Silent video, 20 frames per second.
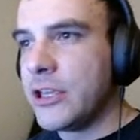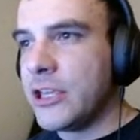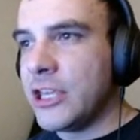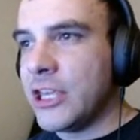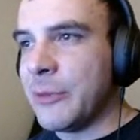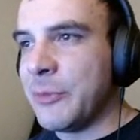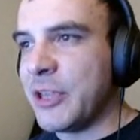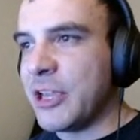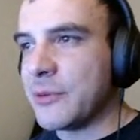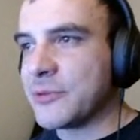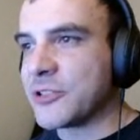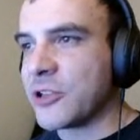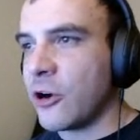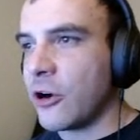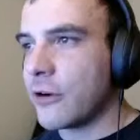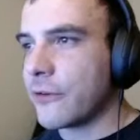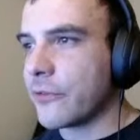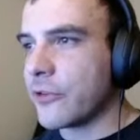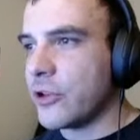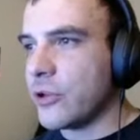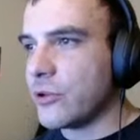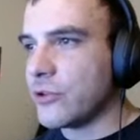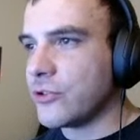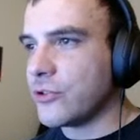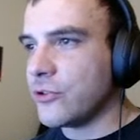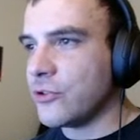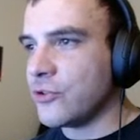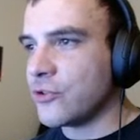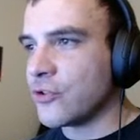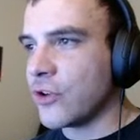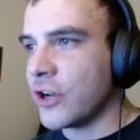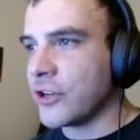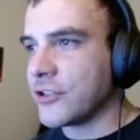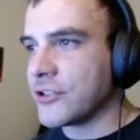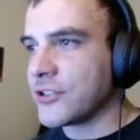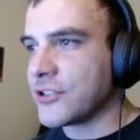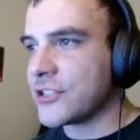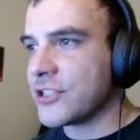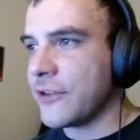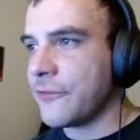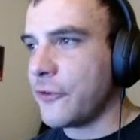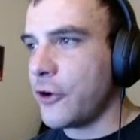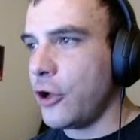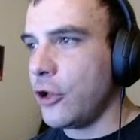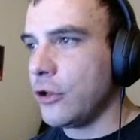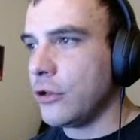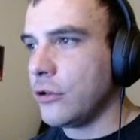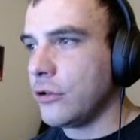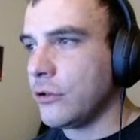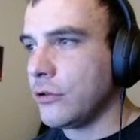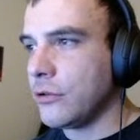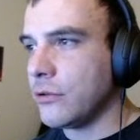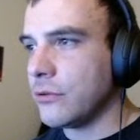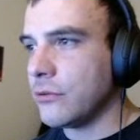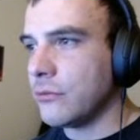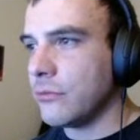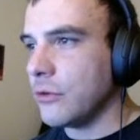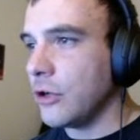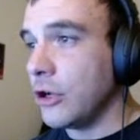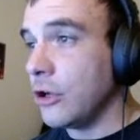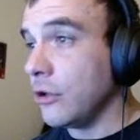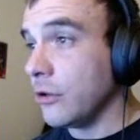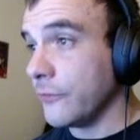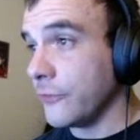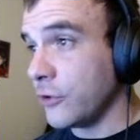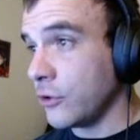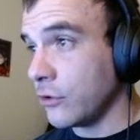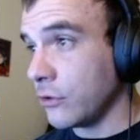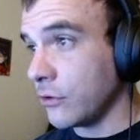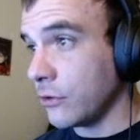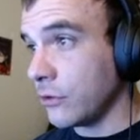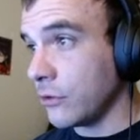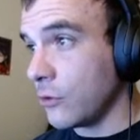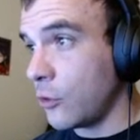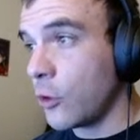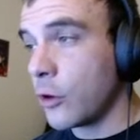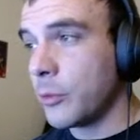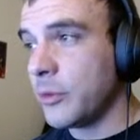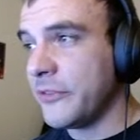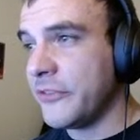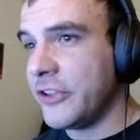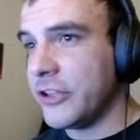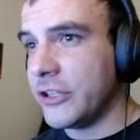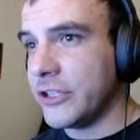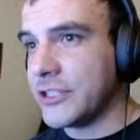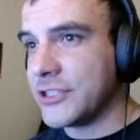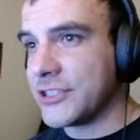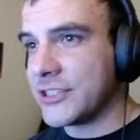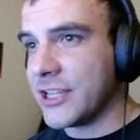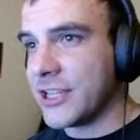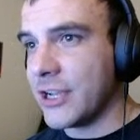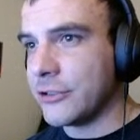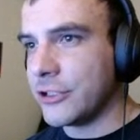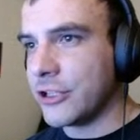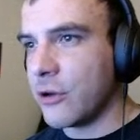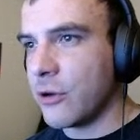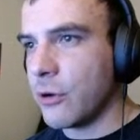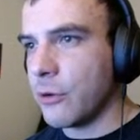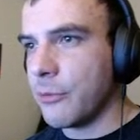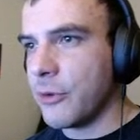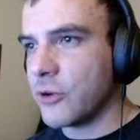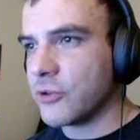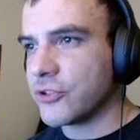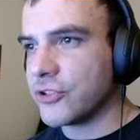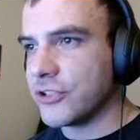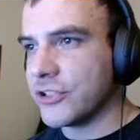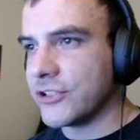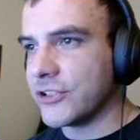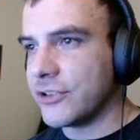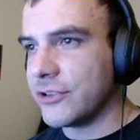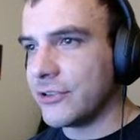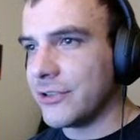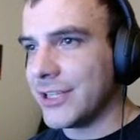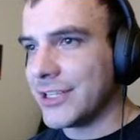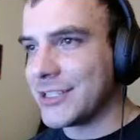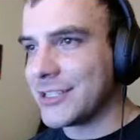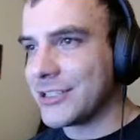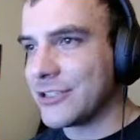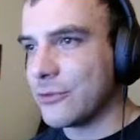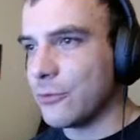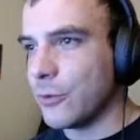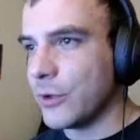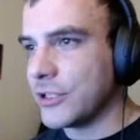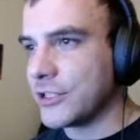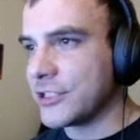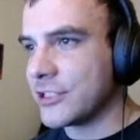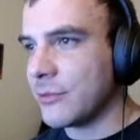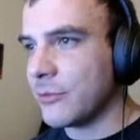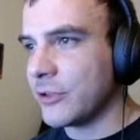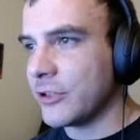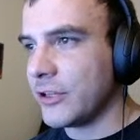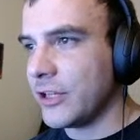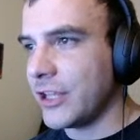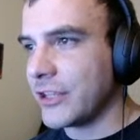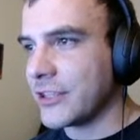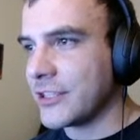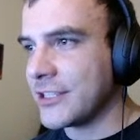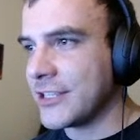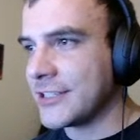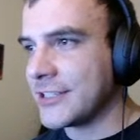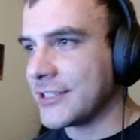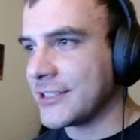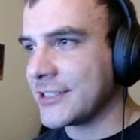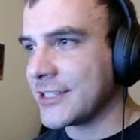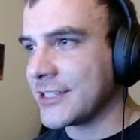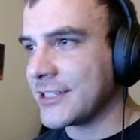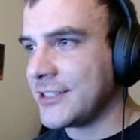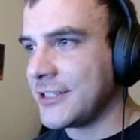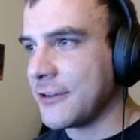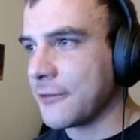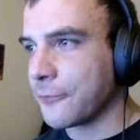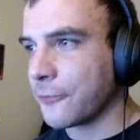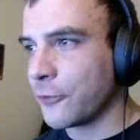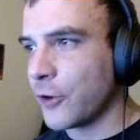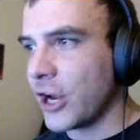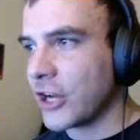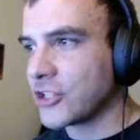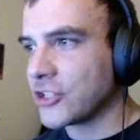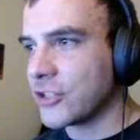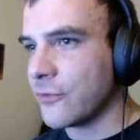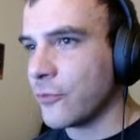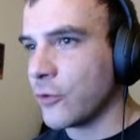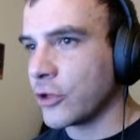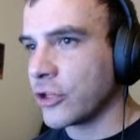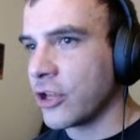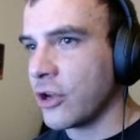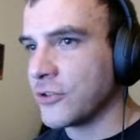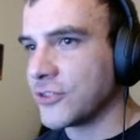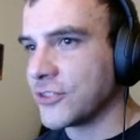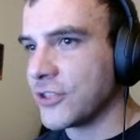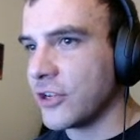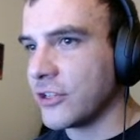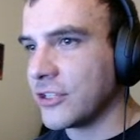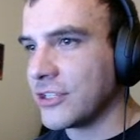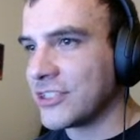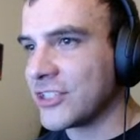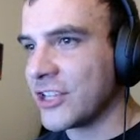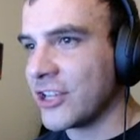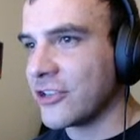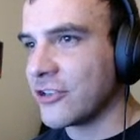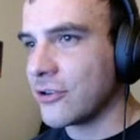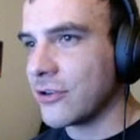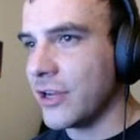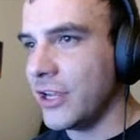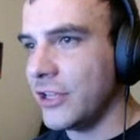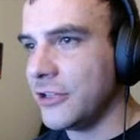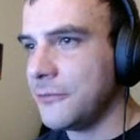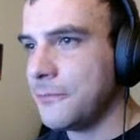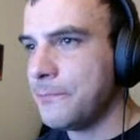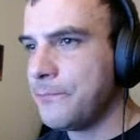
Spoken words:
It becomes hard for you to try to stuff all of your horrible feelings down and go emotionless when someone like the dentist can see a fraction of what goes on inside your head.